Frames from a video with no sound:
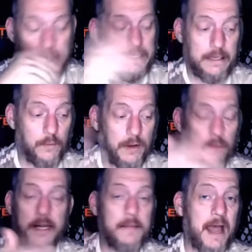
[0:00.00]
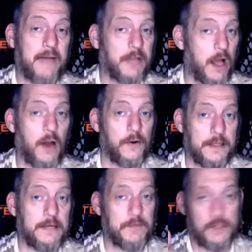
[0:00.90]
Again, we won't even have to call her
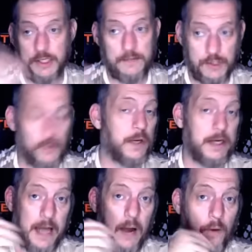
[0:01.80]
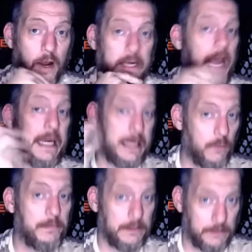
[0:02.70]
thief in chief. She'll win it outright, and
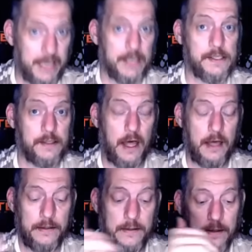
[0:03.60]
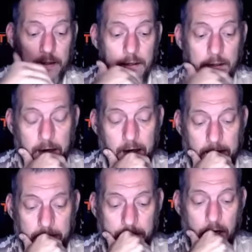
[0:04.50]
it'll be a landslide.
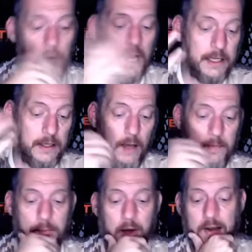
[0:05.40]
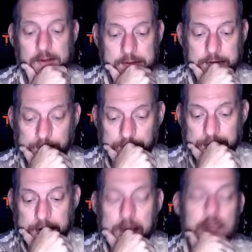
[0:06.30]
Her economic policy,
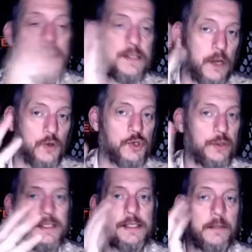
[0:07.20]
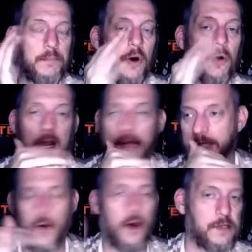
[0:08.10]
socialistic
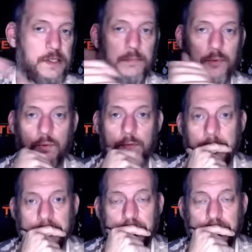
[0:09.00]
programs across the board.